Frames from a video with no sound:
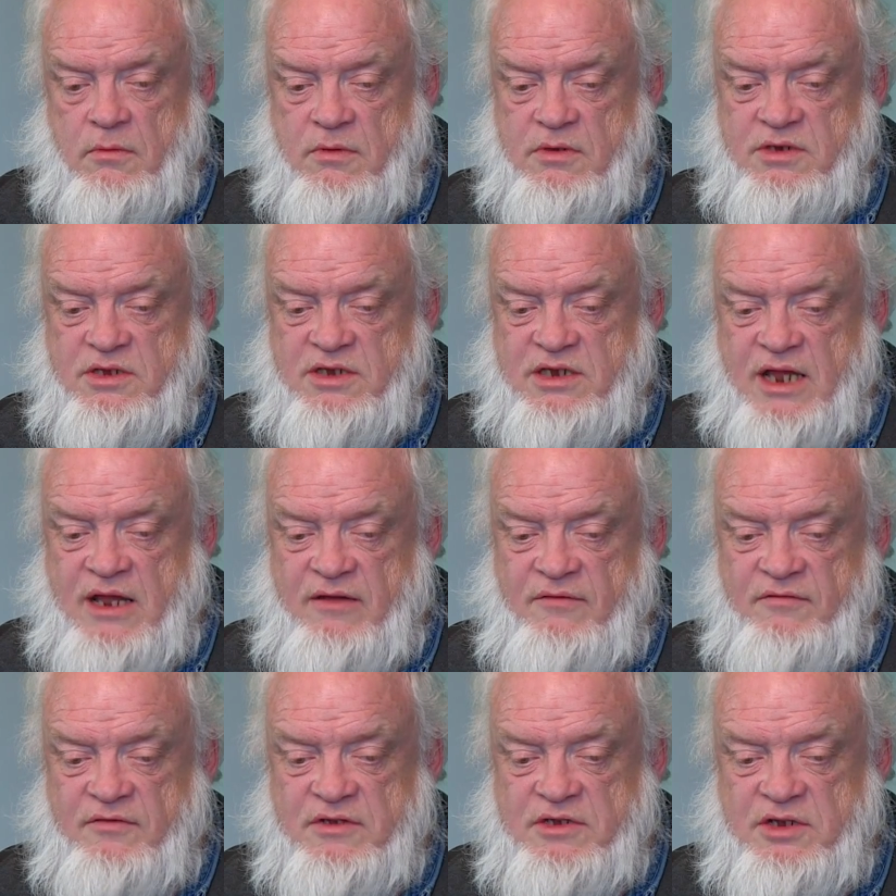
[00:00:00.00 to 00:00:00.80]

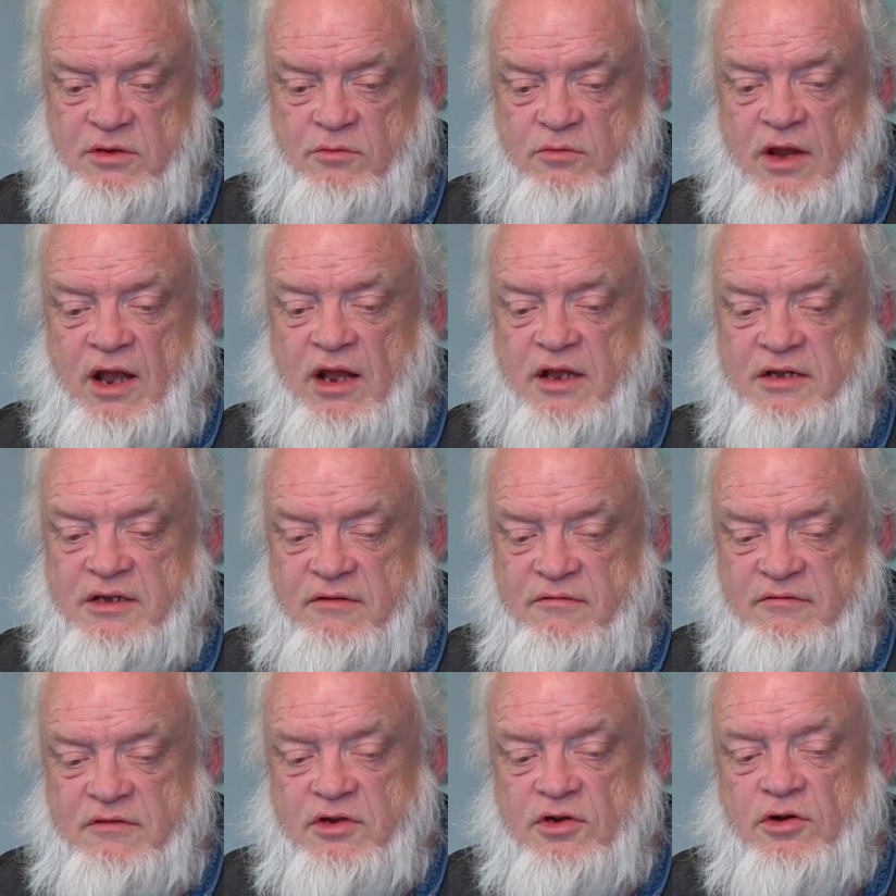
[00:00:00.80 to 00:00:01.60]
safe is a
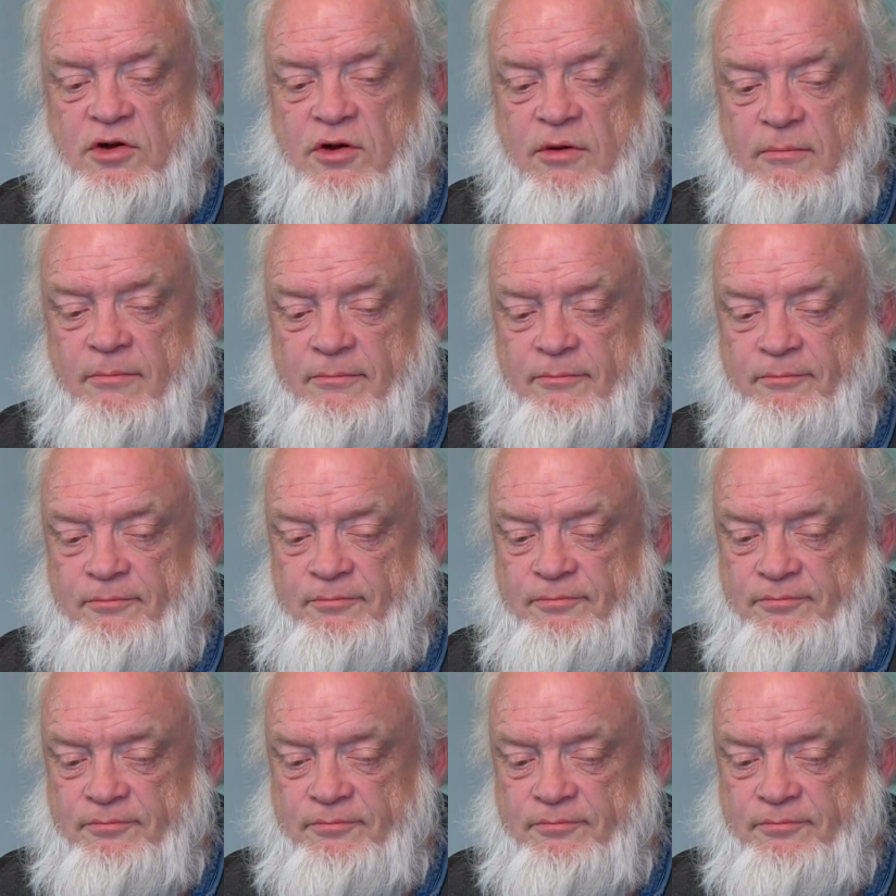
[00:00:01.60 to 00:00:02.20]
relative term.